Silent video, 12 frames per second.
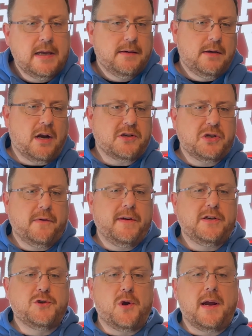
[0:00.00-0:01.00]
Not sure if
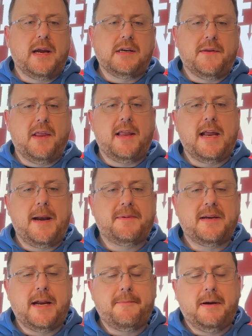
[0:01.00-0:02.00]
he's drawing into the lineup
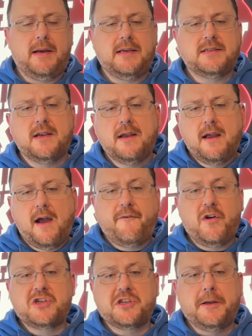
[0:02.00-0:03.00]
tonight, but he's
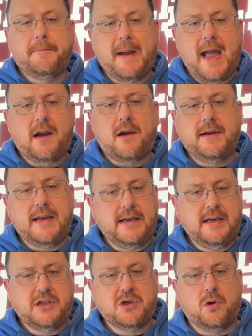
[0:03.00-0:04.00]
officially back on the
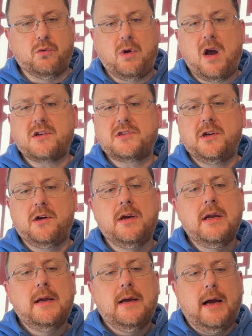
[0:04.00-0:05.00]
NHL NHL
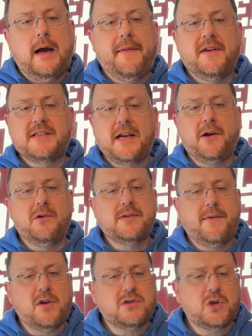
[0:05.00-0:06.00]
roster. Uh, the Senators
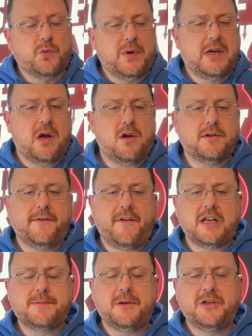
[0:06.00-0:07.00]
have also recalled
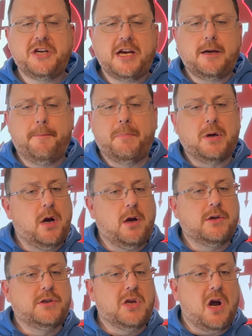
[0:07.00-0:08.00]
defenseman Jacob
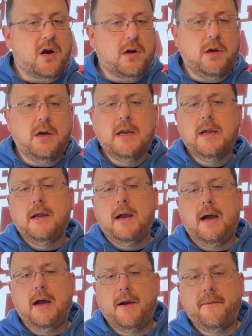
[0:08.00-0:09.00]
Bernard Docker.
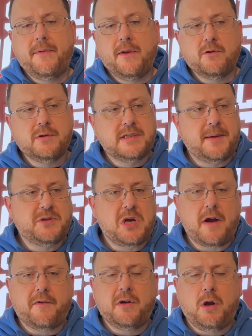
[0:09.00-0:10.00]
Um, there was some
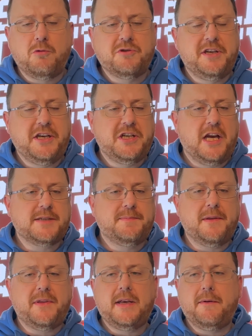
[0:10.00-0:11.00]
talk from Coach DJ
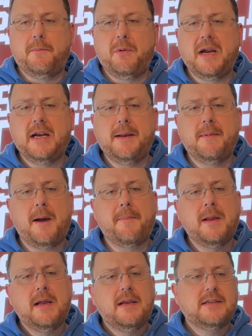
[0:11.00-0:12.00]
Smith that they were bringing him
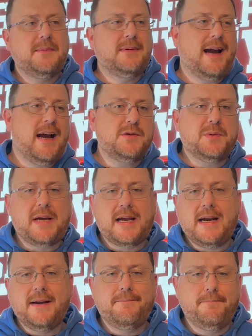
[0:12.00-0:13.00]
up. Some guys were
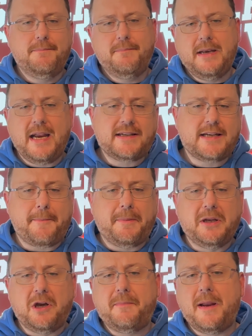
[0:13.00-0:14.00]
kind of necked up a
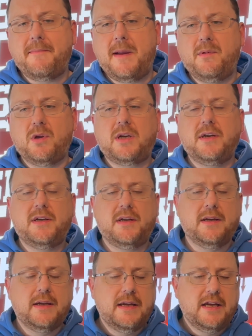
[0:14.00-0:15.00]
little bit, maybe looking
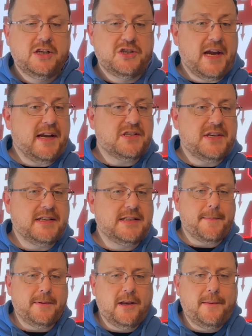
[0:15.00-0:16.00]
to change things
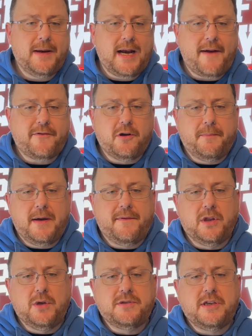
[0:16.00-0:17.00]
little bit after a bit of a
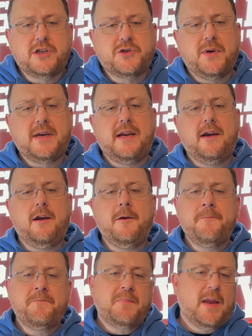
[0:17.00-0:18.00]
losing streak
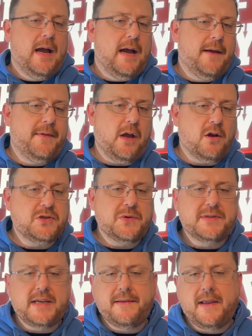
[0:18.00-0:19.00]
here. Uh, they also
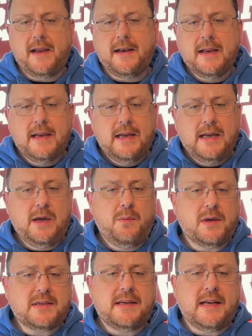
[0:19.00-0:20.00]
said that he
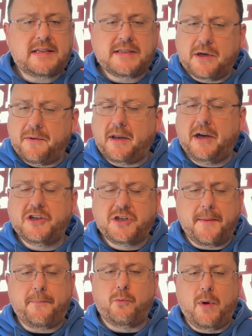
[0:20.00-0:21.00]
wasn't necessarily going to
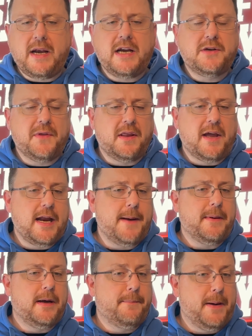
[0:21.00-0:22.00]
jump right into the
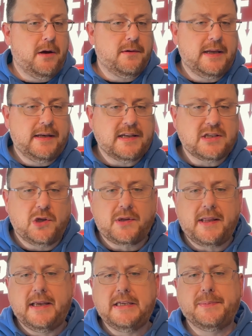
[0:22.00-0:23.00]
lineup, and apparently it doesn't look
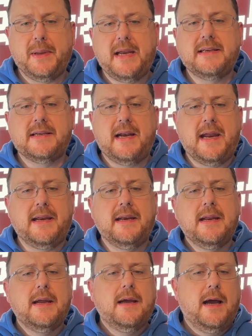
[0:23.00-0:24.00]
like he's playing tonight
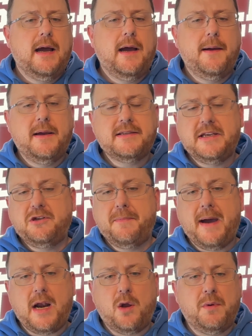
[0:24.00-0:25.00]
uh, as they do
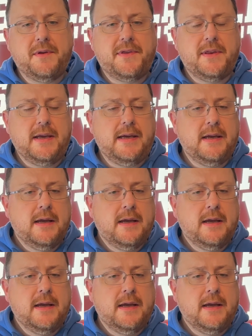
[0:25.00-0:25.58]
battle with the